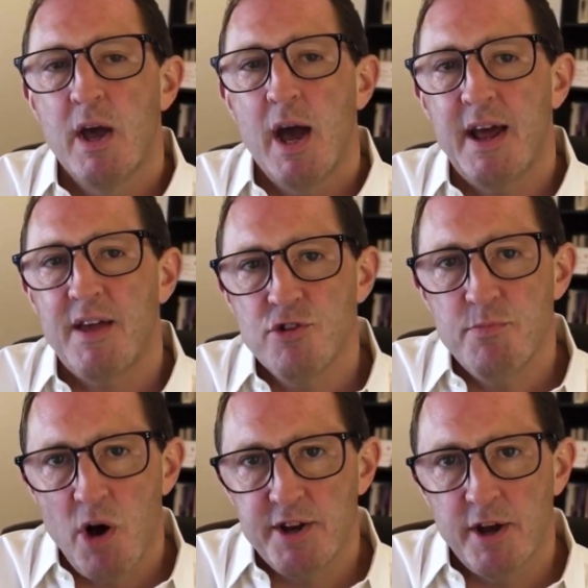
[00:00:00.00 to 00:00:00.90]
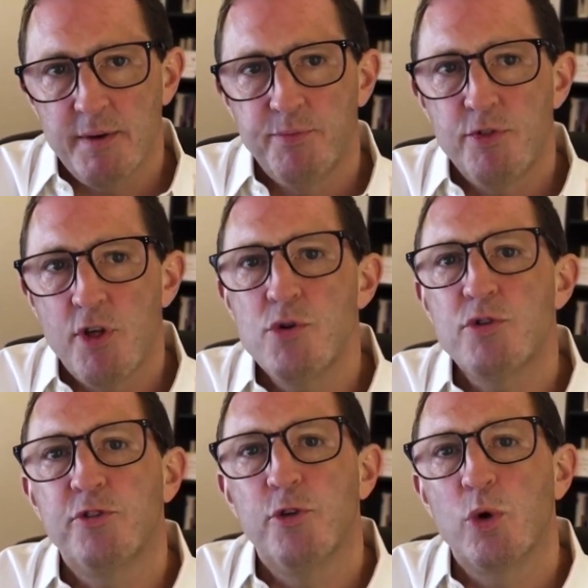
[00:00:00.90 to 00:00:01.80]
And as a reminder,
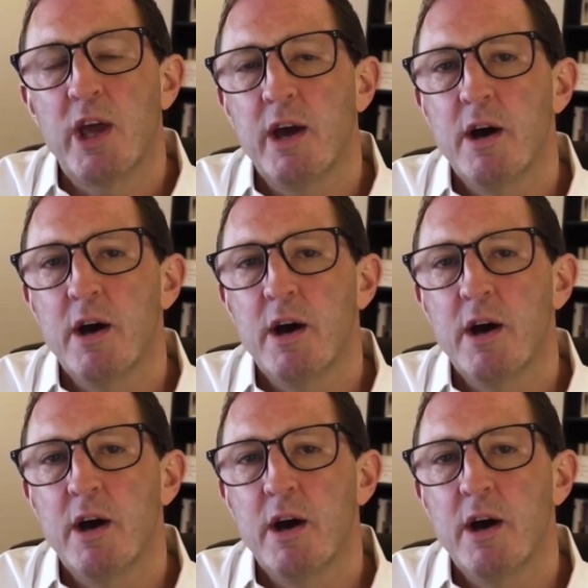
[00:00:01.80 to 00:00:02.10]
those 4 key